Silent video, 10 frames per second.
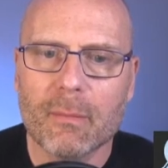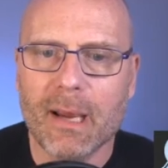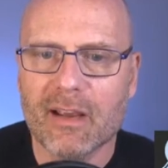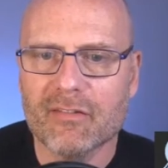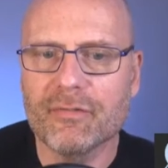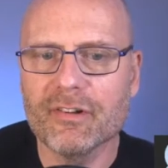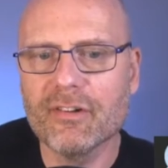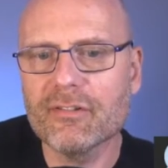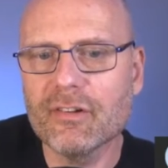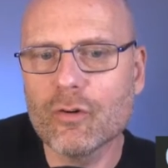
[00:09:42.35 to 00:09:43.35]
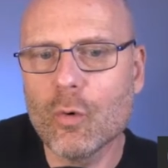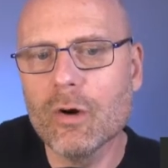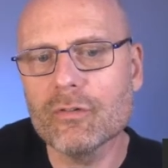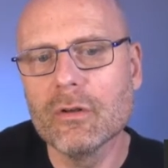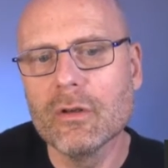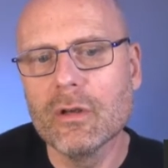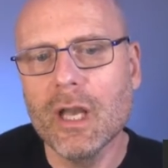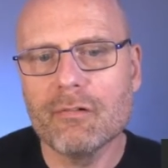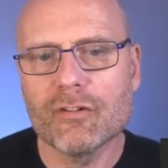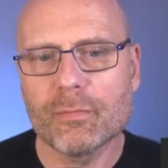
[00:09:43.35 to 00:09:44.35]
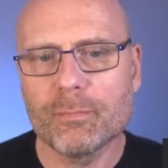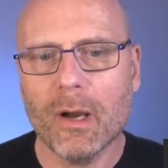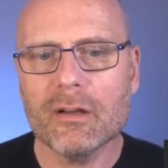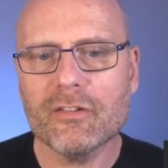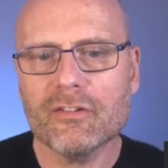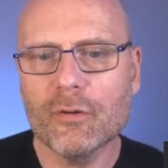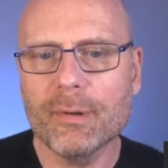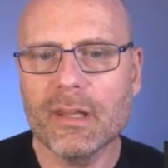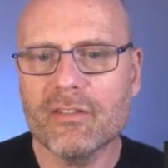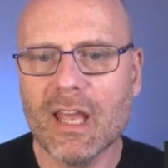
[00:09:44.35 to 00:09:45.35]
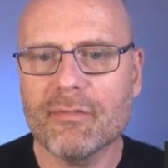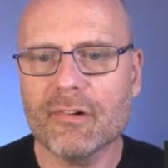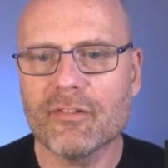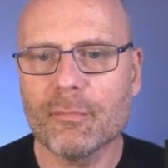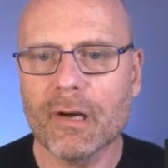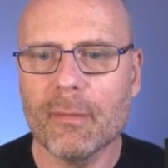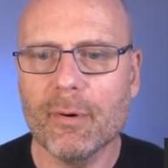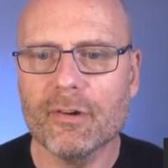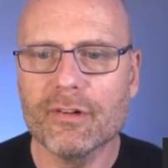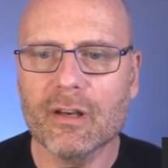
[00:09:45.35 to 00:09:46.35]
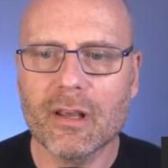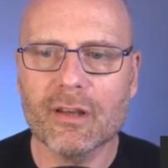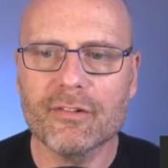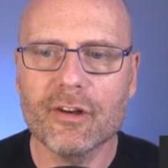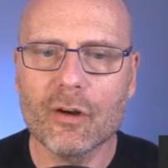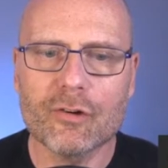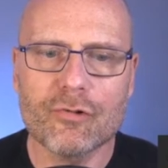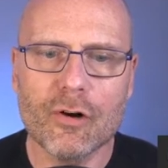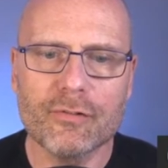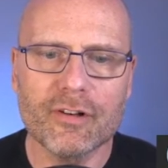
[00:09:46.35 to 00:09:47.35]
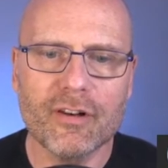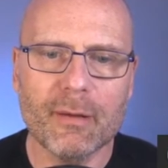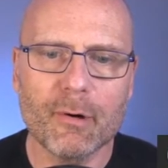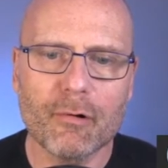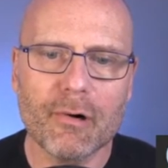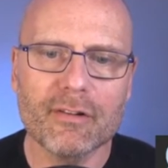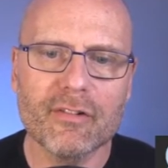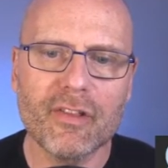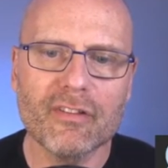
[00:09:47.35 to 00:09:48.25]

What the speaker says: Passive resistance, quote, A response to police efforts to bring a person into custody or control for detainment or arrest.